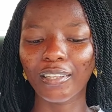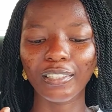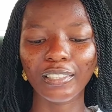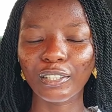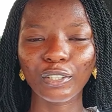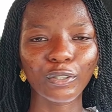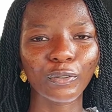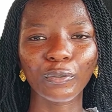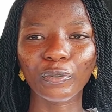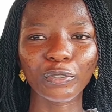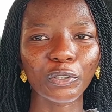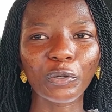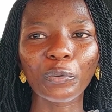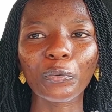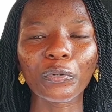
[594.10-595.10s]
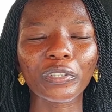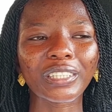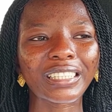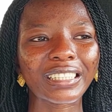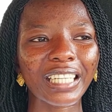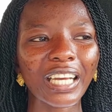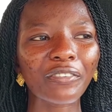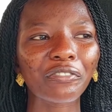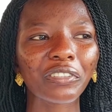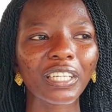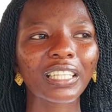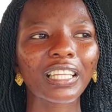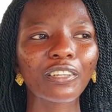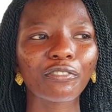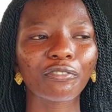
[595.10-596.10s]
You would
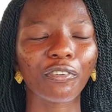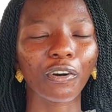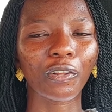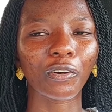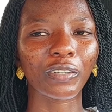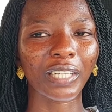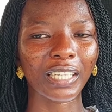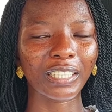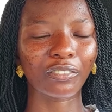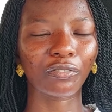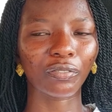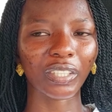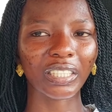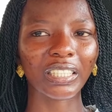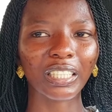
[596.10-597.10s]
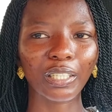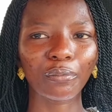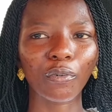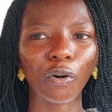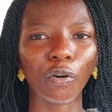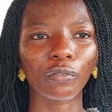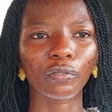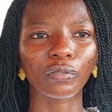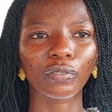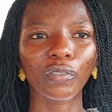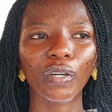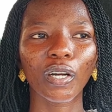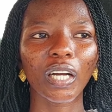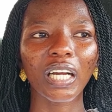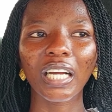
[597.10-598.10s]
definitely fall under the victim of
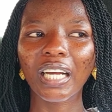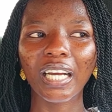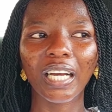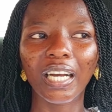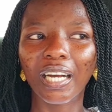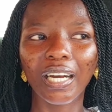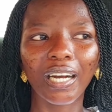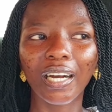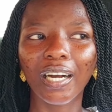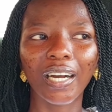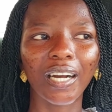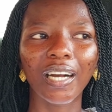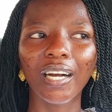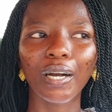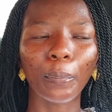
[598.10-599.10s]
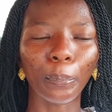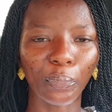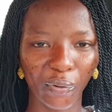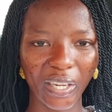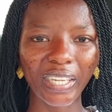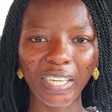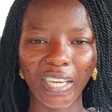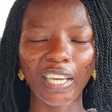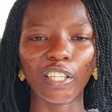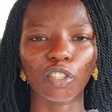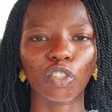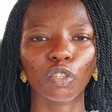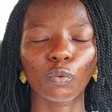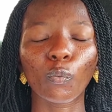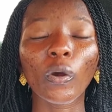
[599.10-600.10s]

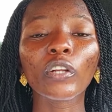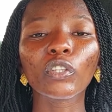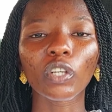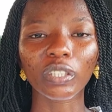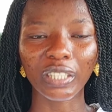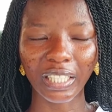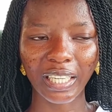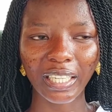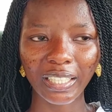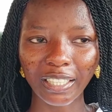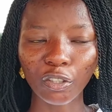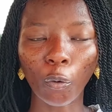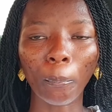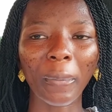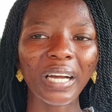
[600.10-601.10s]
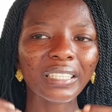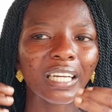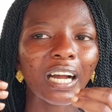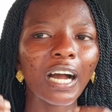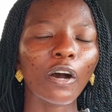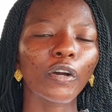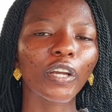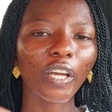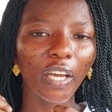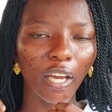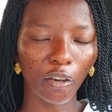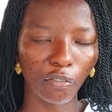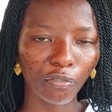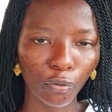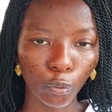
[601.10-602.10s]
breakage when you're taking it. No matter how
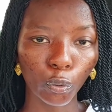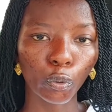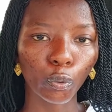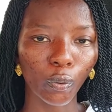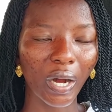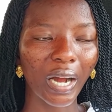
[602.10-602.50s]
careful you